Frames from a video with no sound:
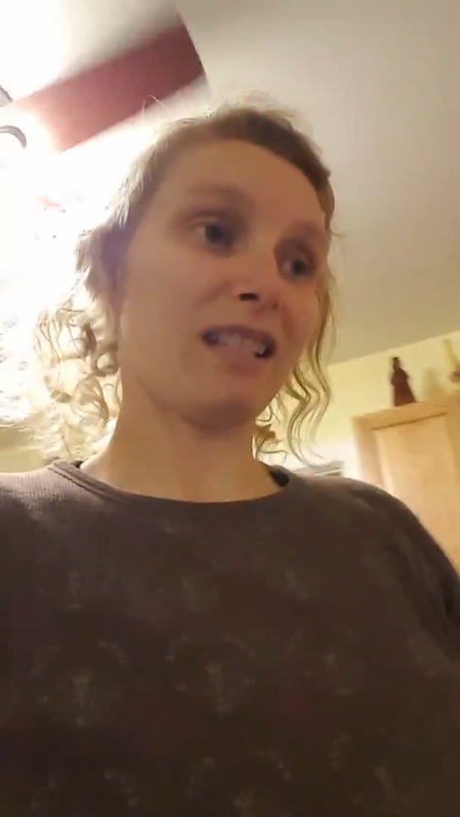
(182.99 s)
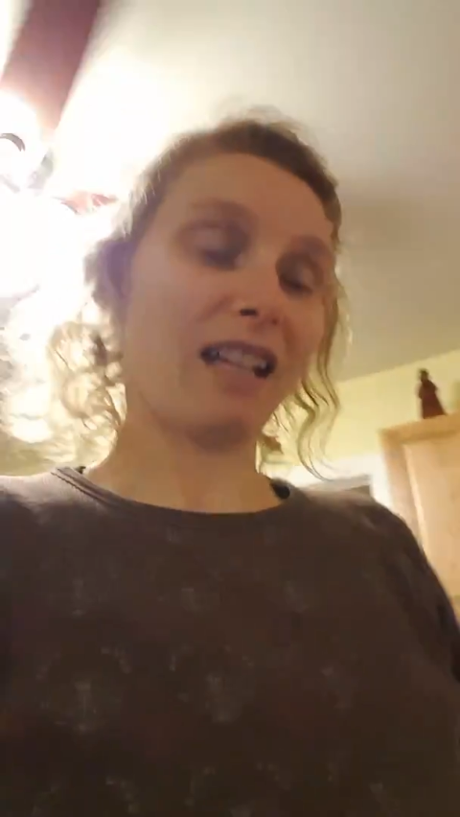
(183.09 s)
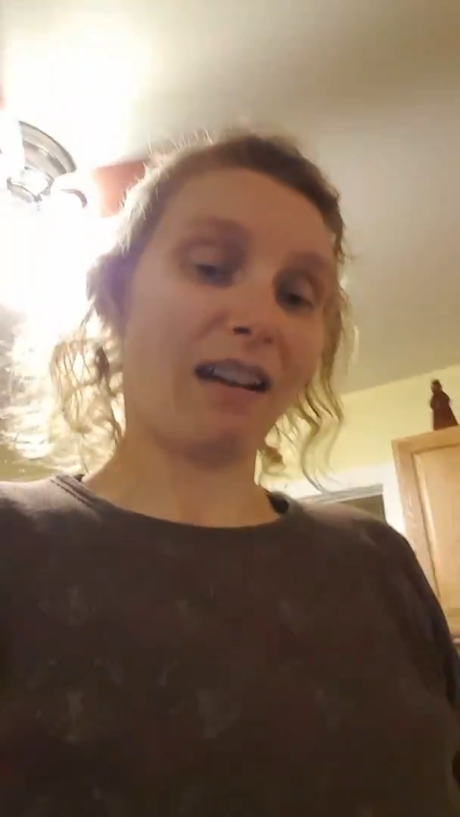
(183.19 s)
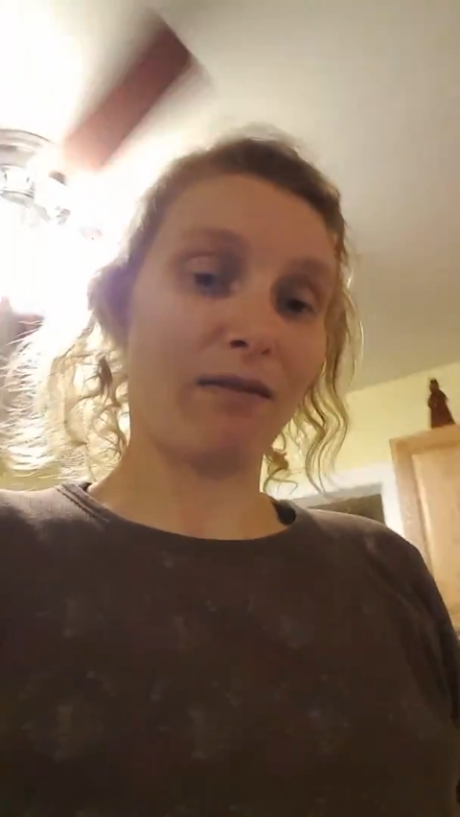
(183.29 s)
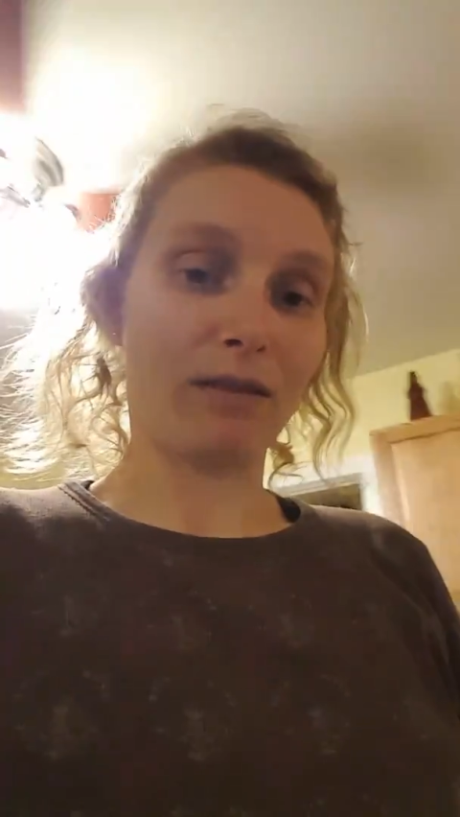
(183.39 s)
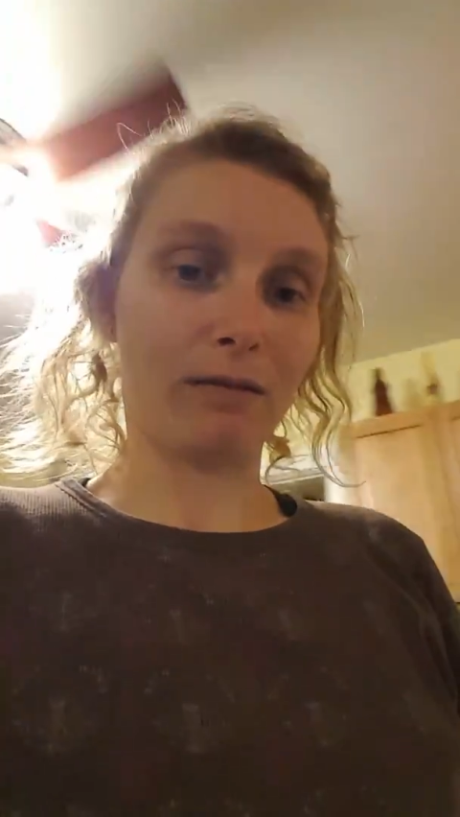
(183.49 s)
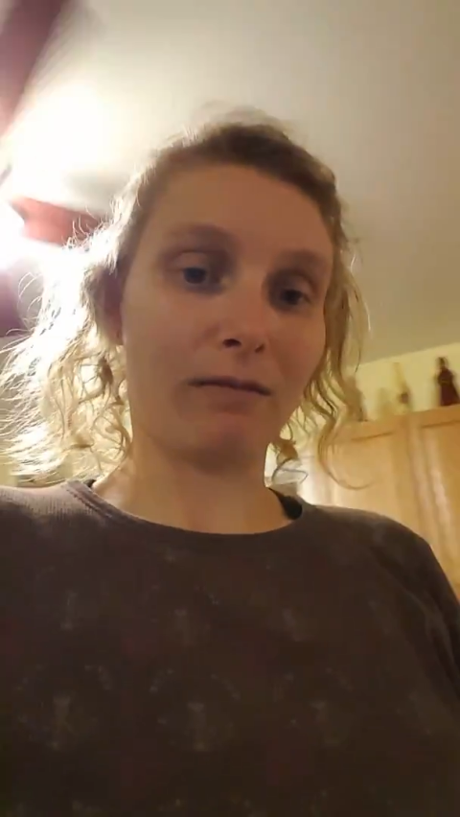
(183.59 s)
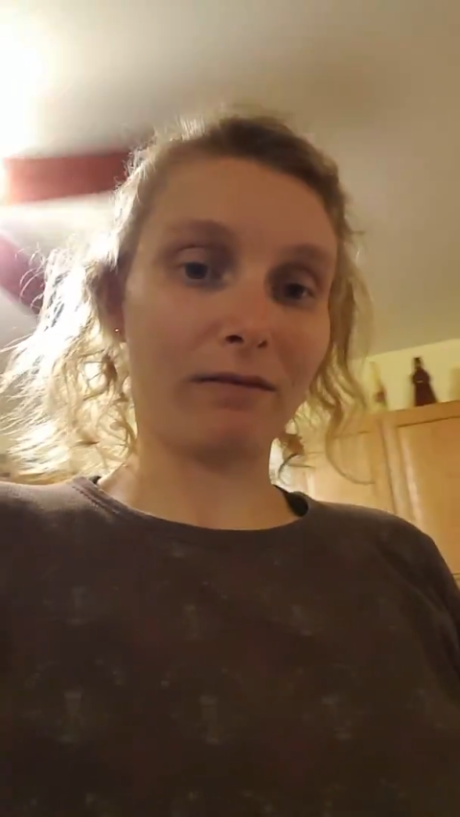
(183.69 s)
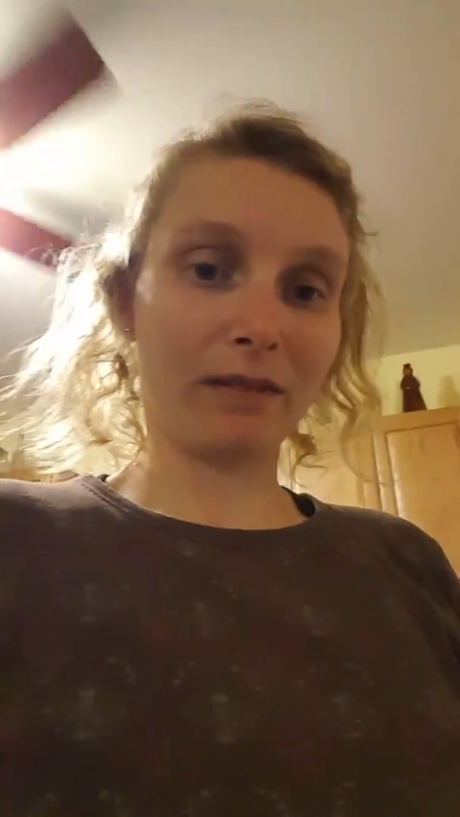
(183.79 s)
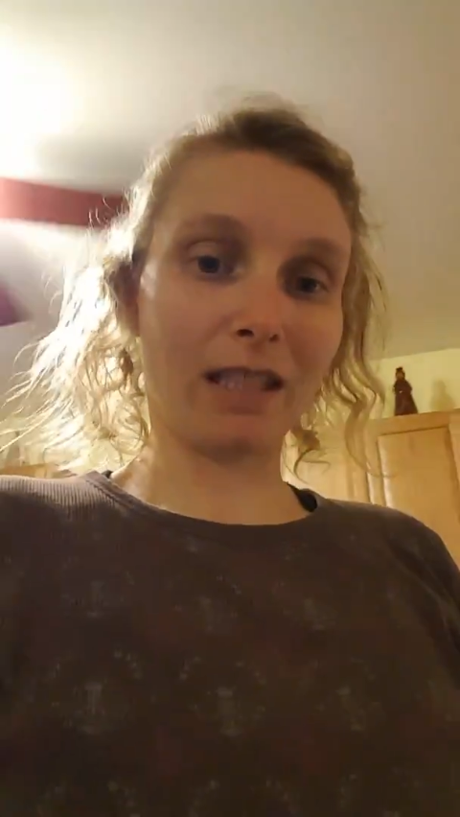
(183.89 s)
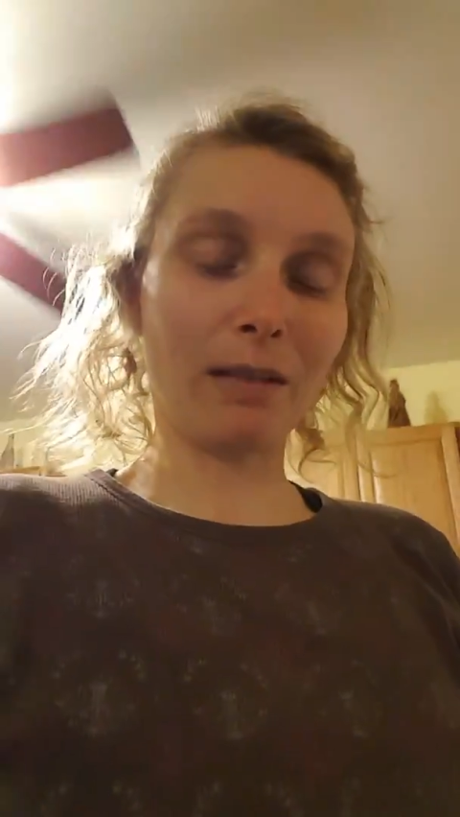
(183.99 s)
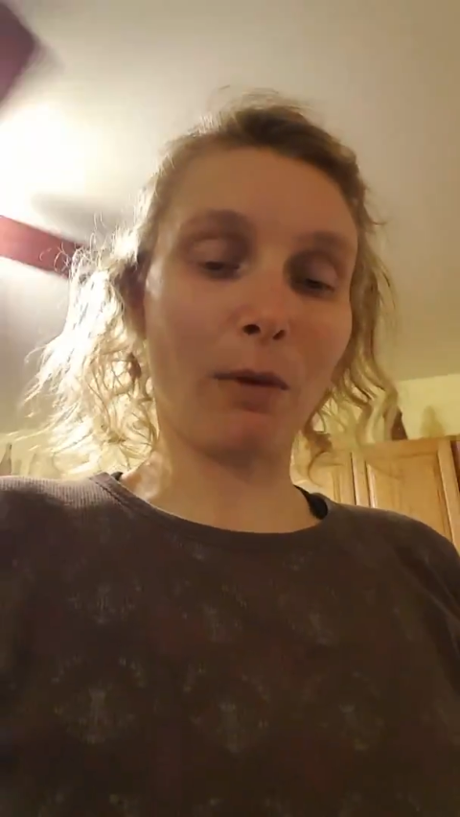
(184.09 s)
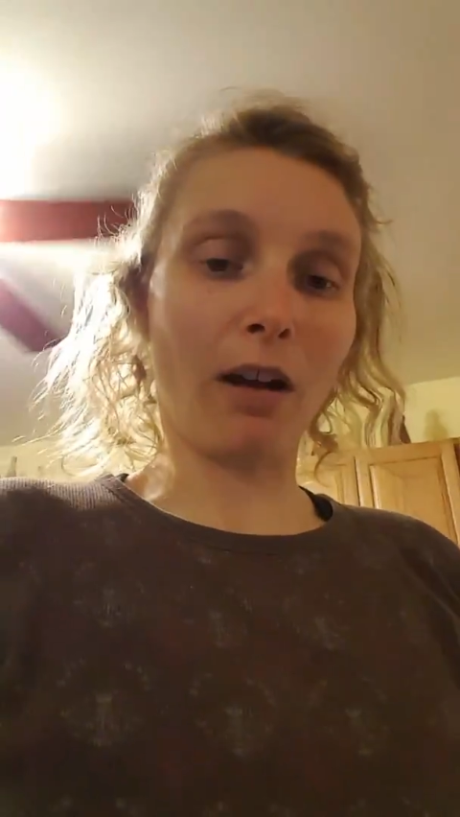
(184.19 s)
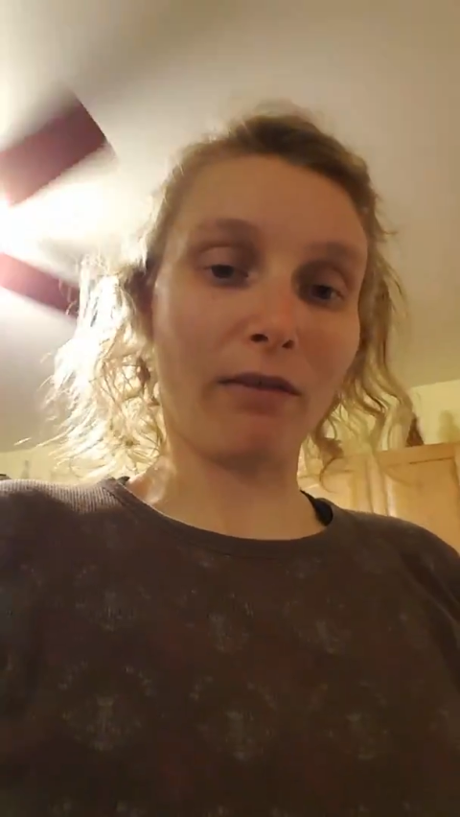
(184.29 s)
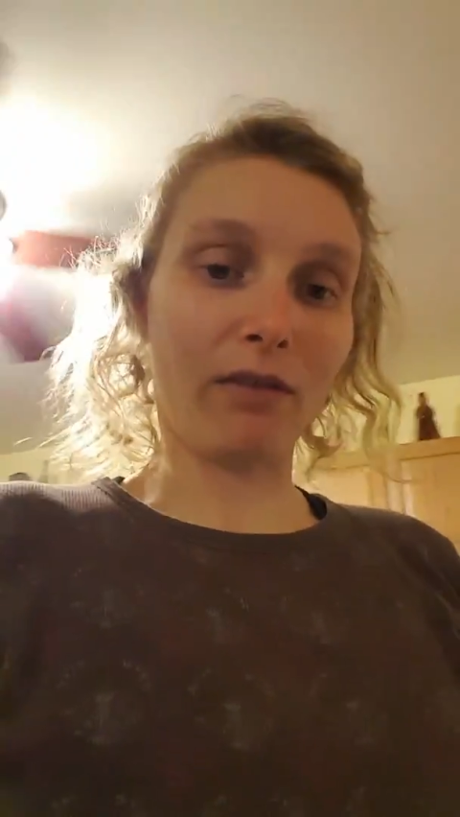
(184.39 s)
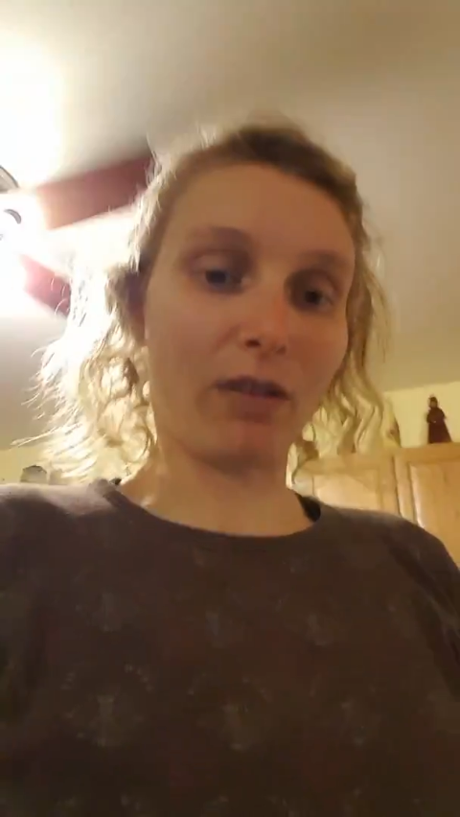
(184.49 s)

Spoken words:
I'm off of